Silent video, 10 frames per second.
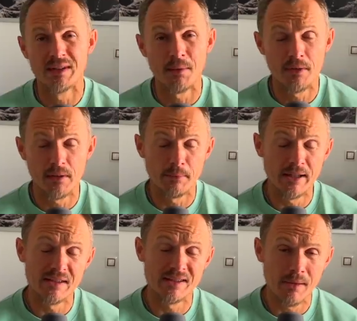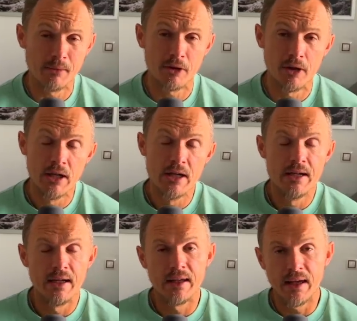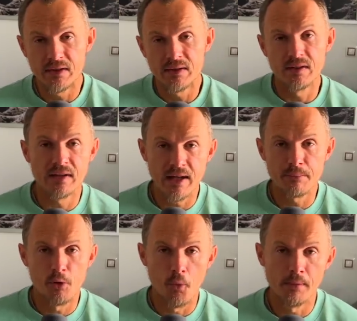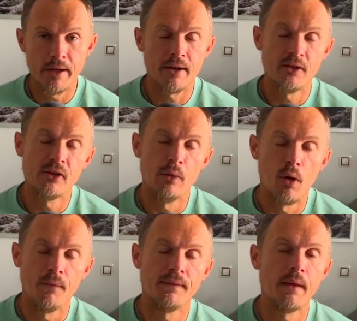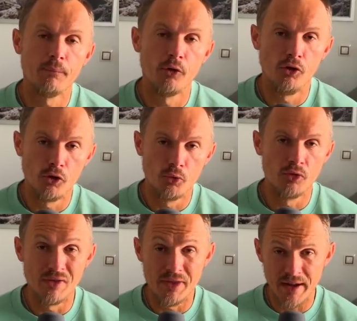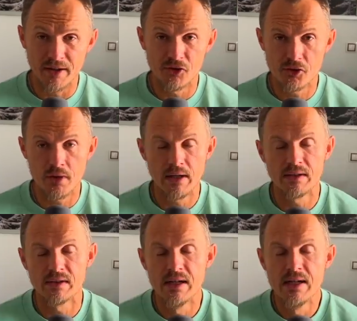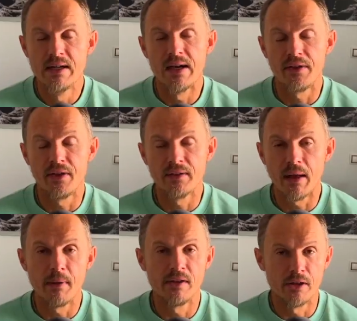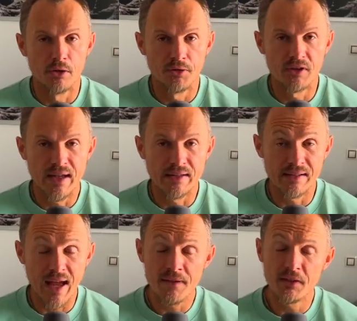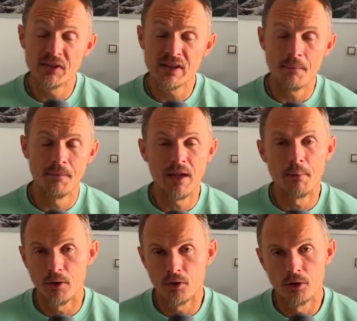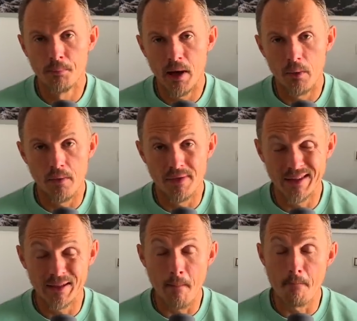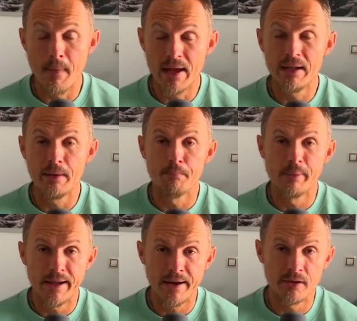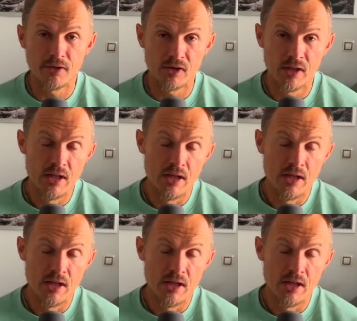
something that plays similar in case they sign pro players. They want them to use their strings. I think that makes a lot of sense. And there's something about Alu Power that many players